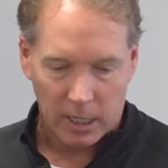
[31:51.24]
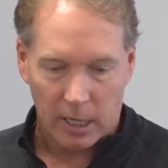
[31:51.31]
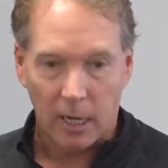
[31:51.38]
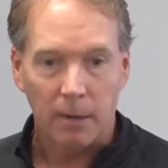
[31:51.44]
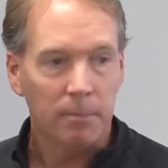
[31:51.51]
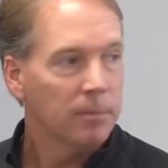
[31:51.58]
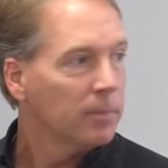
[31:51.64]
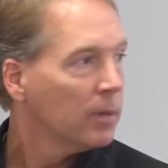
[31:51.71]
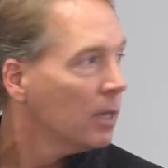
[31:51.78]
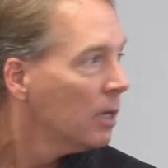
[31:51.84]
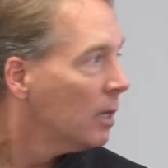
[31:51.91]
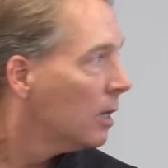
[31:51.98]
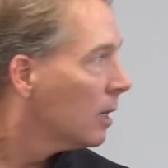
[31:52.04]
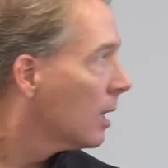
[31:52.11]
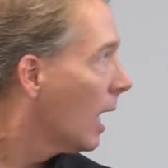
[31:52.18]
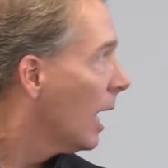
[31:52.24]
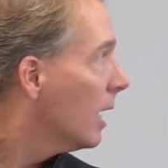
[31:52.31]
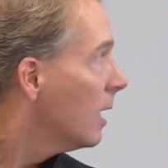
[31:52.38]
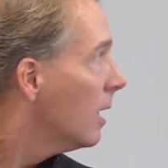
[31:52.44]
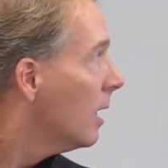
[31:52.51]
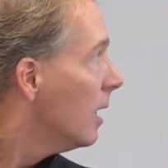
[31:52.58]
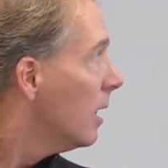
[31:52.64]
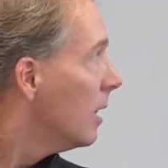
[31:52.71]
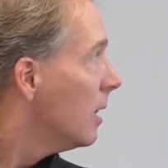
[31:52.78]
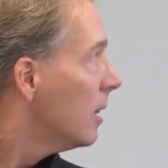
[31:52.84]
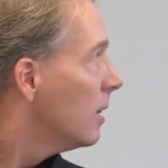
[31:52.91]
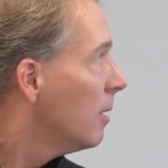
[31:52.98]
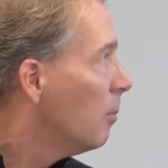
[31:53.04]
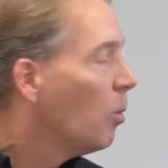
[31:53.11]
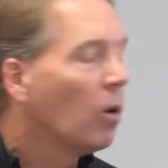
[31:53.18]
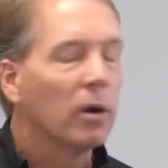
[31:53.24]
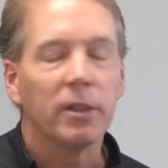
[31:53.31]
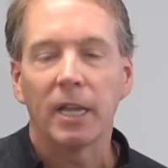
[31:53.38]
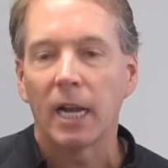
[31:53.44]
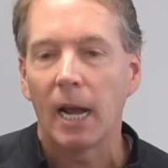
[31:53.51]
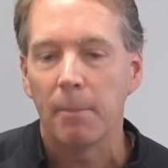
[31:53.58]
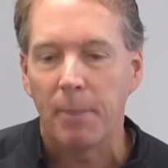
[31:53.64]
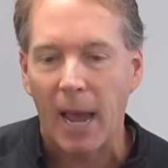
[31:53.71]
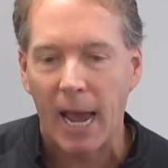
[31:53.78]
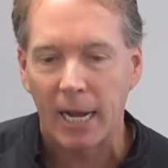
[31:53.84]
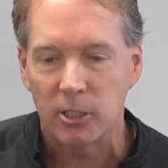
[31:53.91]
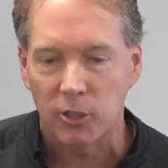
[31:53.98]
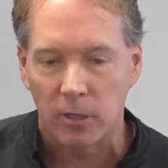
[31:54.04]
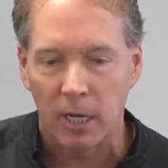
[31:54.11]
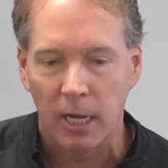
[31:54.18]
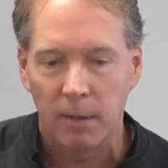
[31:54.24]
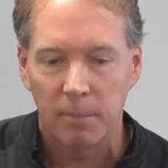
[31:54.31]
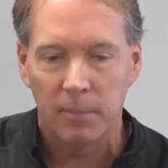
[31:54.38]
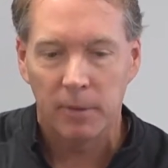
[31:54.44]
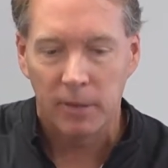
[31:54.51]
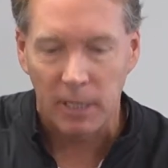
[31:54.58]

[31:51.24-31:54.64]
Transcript: him, okay, the more that I badger him,